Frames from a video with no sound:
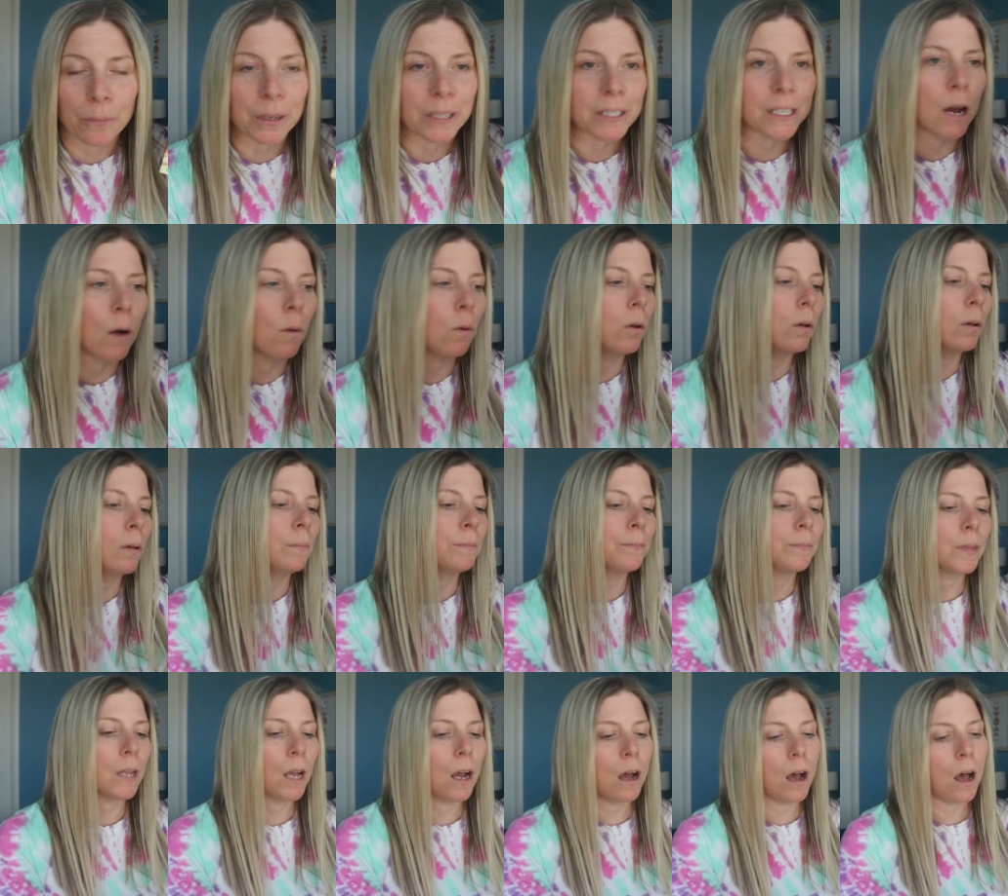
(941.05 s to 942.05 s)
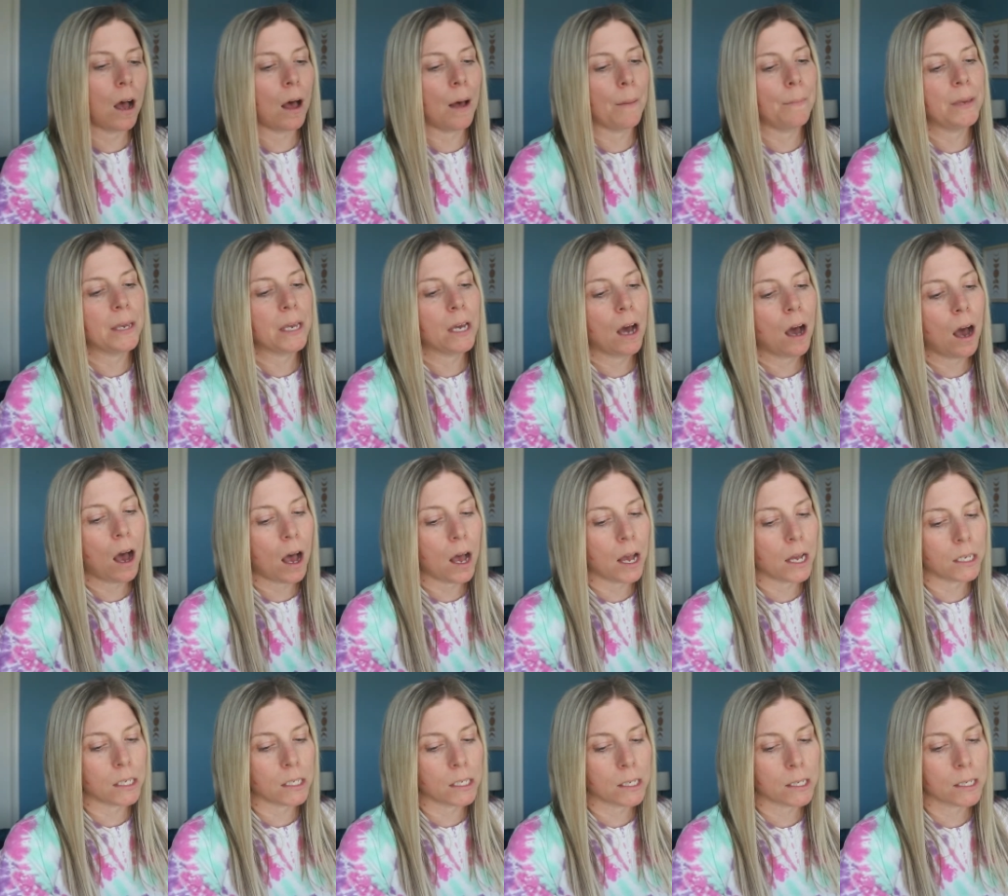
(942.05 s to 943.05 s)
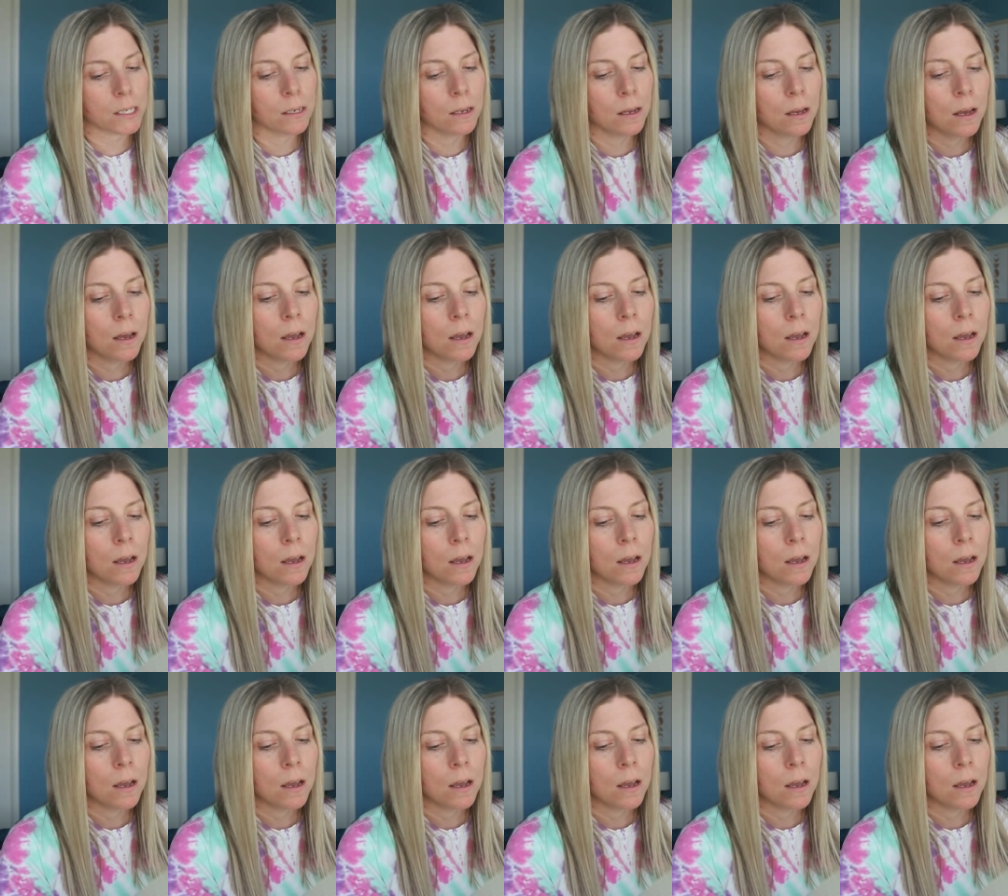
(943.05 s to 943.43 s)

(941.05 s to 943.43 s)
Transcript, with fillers: McDowell uh, because